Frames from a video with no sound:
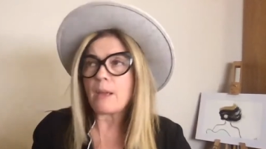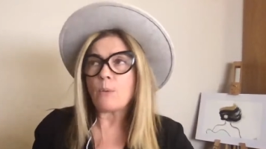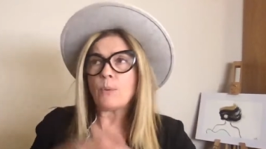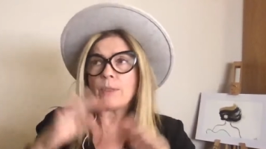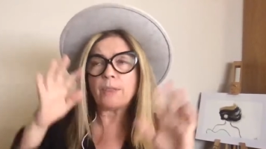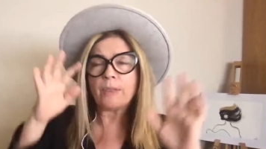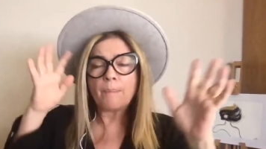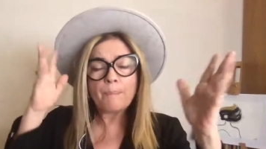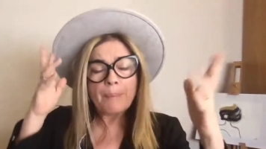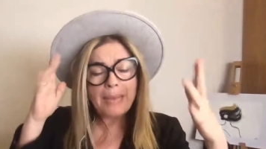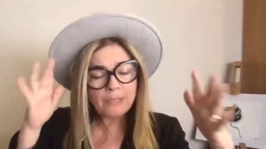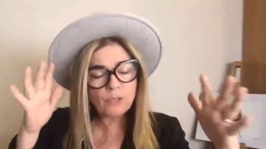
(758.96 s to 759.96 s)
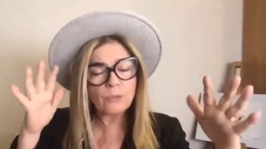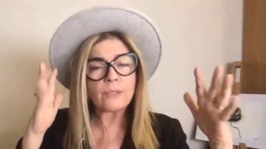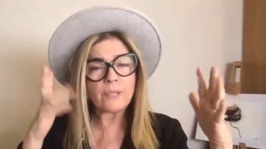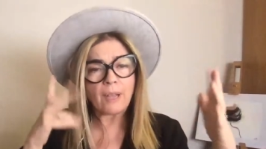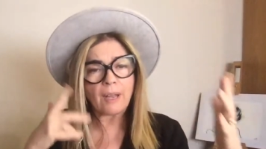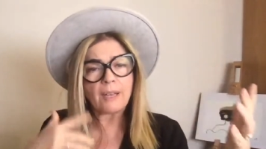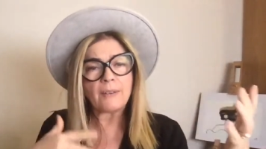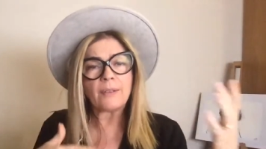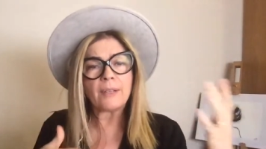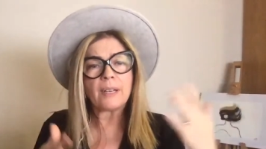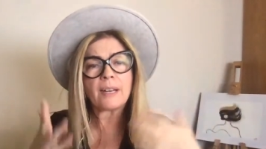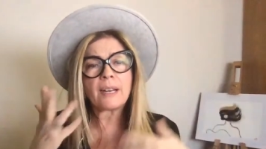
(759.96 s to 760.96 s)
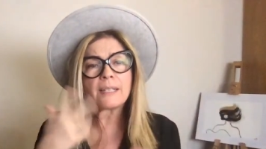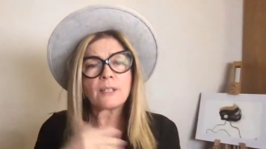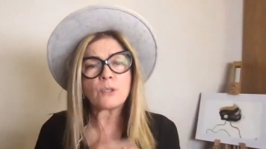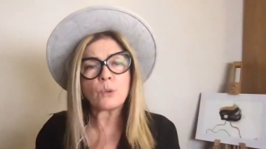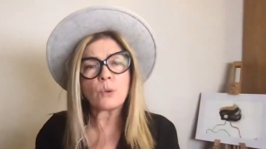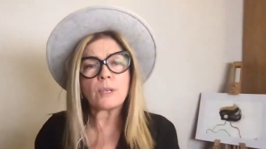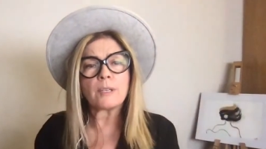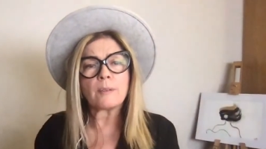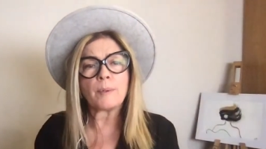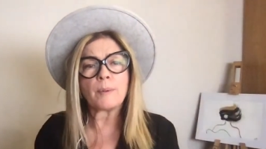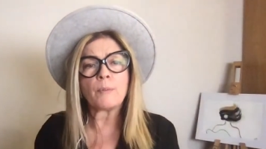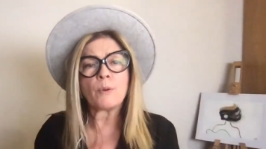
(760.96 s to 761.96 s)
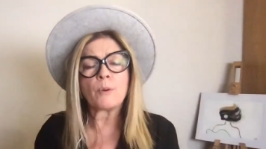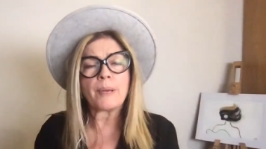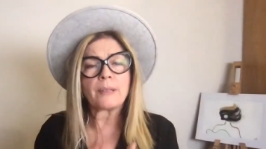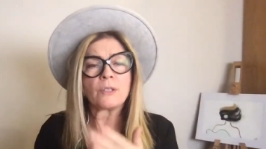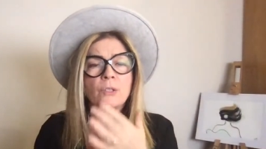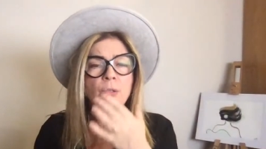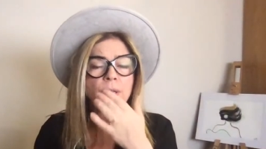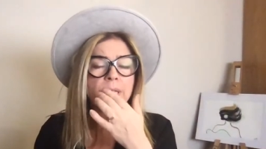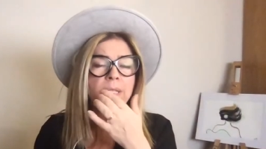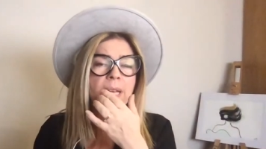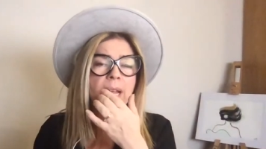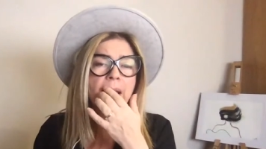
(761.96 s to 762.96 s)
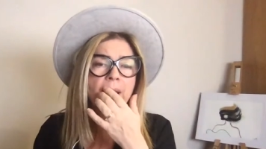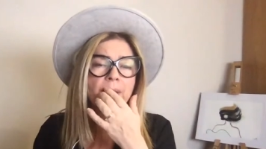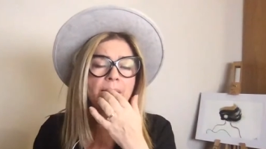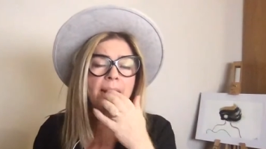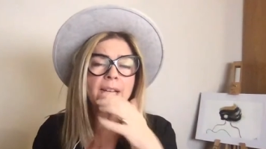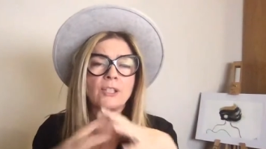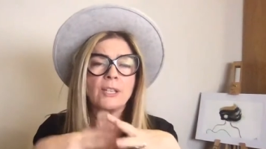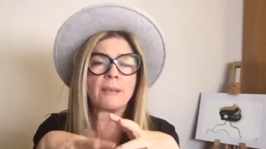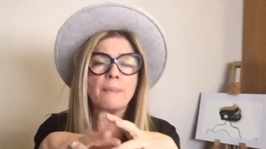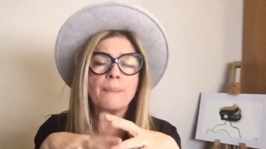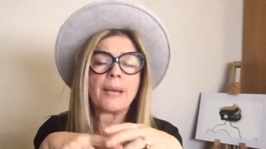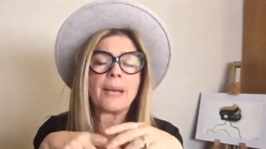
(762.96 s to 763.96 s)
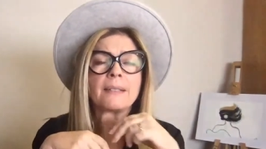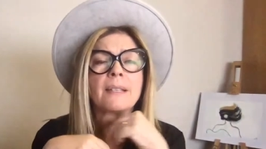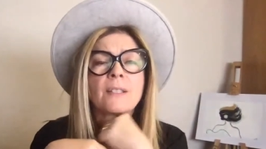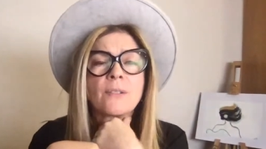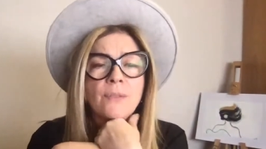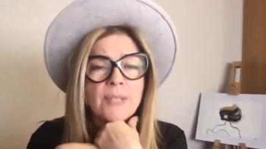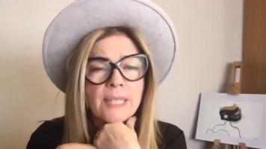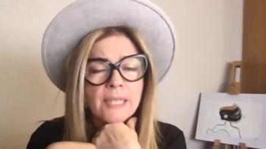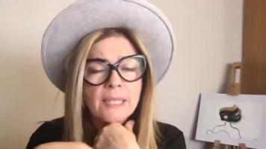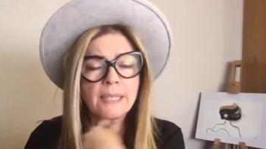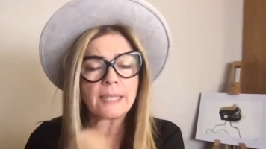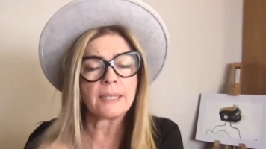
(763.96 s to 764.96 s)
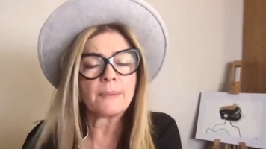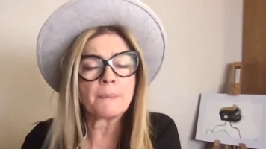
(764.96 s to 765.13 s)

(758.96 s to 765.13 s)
mental side of it, I'd like to talk a little bit more about the stress and how that actually impacts us physically.